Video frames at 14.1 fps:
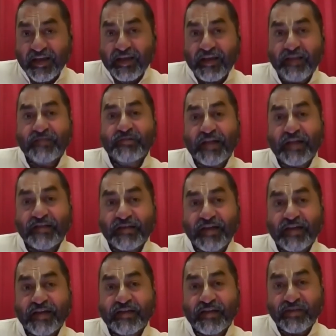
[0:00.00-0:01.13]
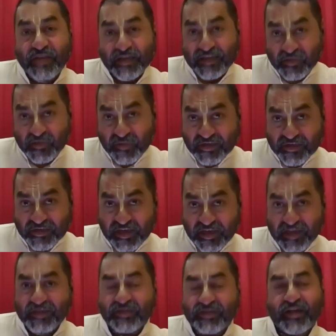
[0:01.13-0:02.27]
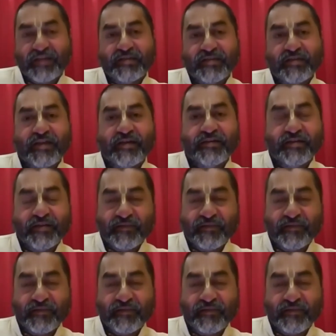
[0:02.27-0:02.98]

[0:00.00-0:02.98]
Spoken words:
is transcendental just as much as he is transcendental.